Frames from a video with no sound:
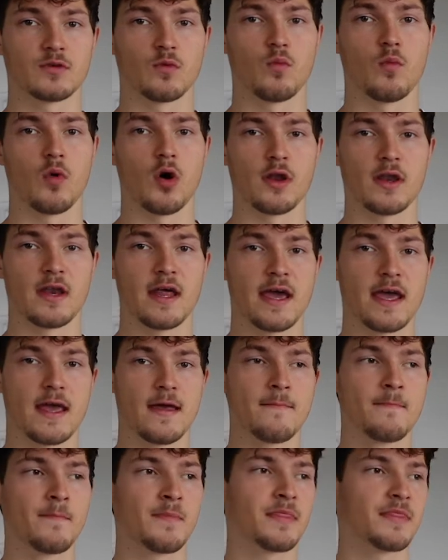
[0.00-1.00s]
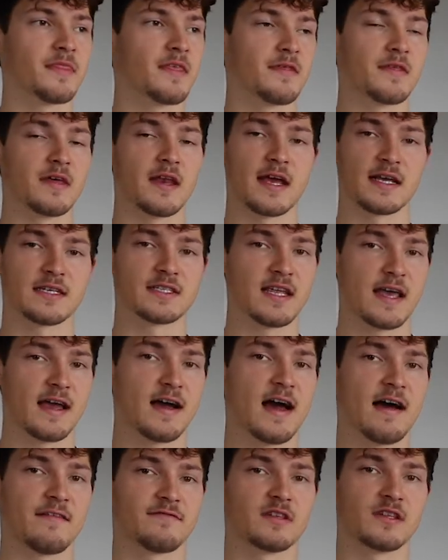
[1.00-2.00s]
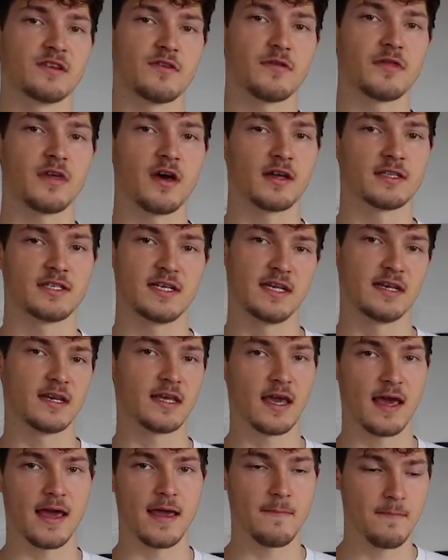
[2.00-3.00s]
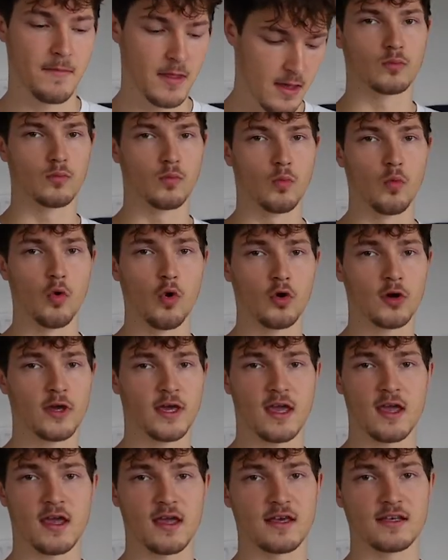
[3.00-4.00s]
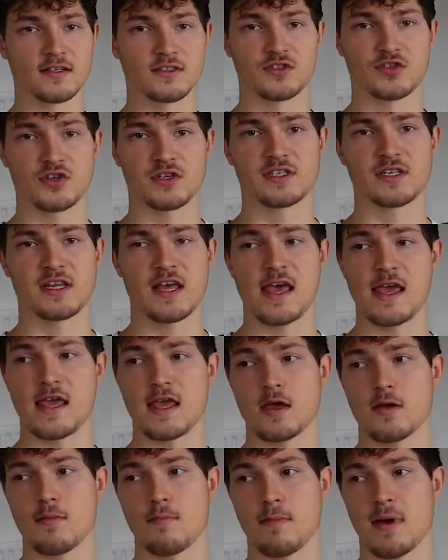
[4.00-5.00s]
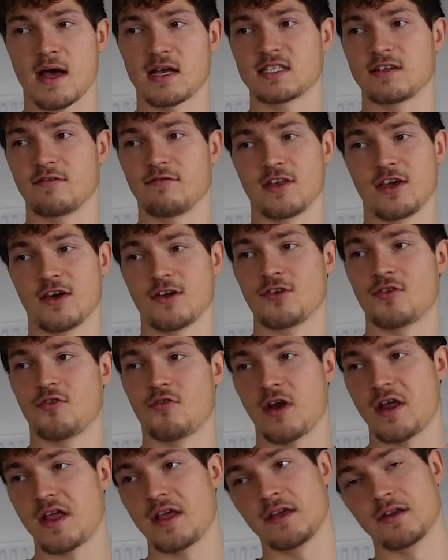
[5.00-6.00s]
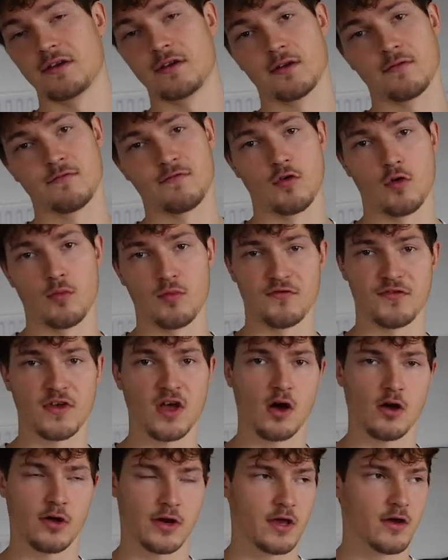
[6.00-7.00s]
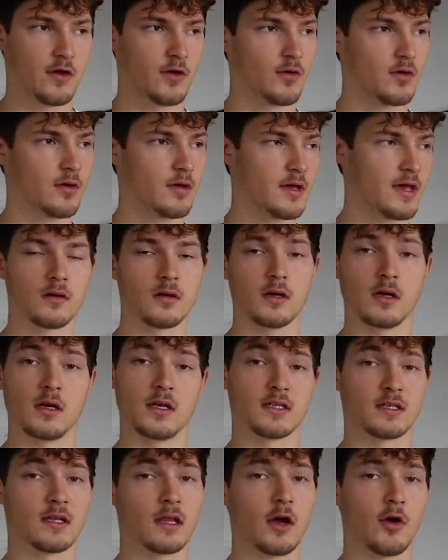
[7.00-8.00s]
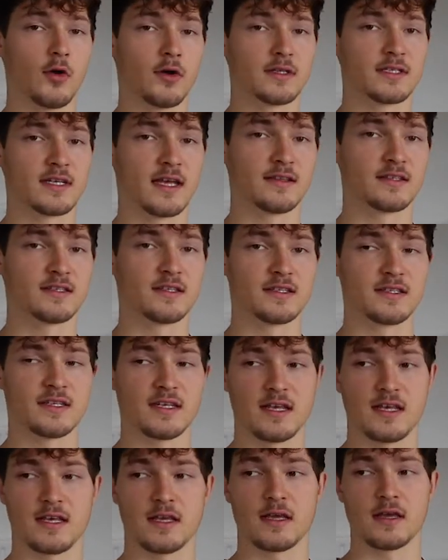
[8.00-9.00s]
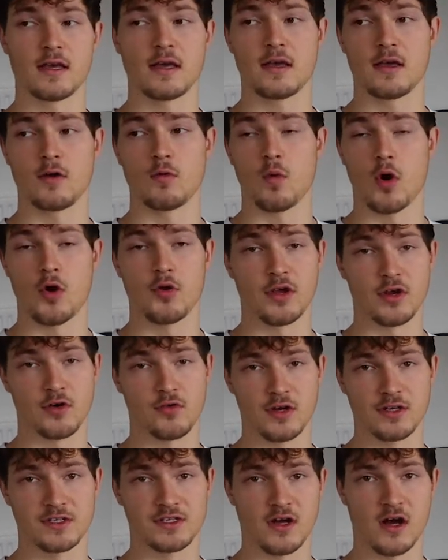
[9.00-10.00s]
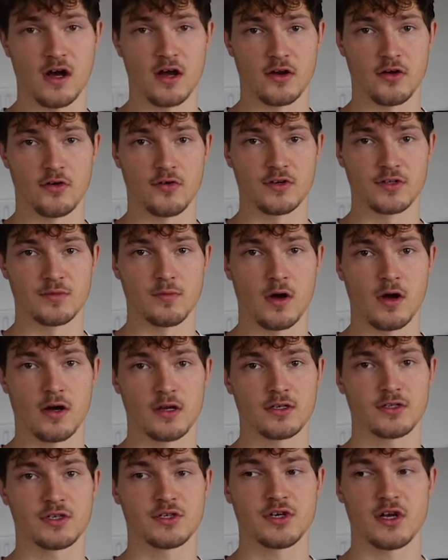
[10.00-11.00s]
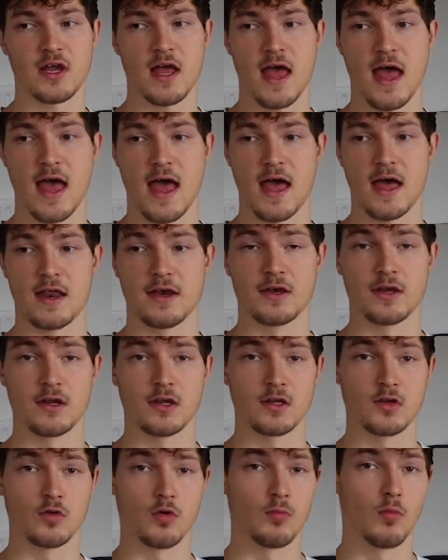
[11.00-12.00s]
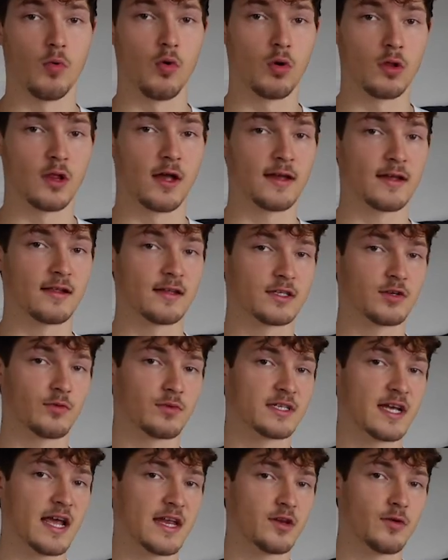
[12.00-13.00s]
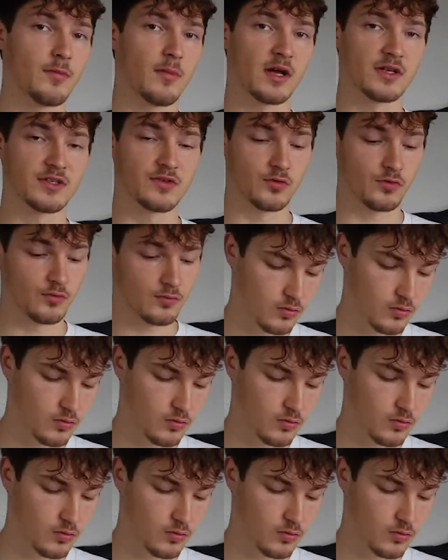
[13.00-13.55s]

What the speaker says: on one day, then the next day I have to do 13k. Walking is just a massively underrated form of cardio. It's low intensity, it won't increase your hunger as much, and you're more likely to retain your muscle.